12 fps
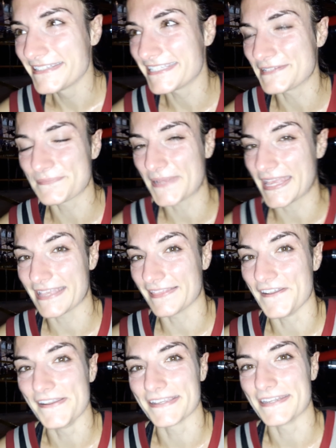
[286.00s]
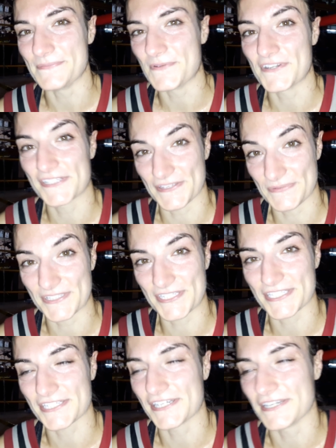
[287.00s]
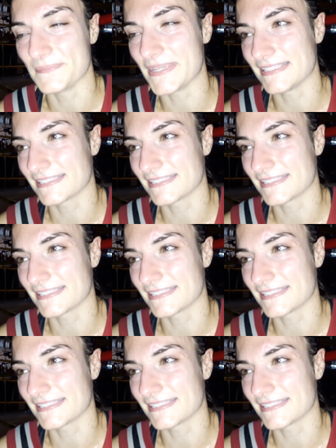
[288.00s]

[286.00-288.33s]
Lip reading: didn't play along anymore, so it was just her and me.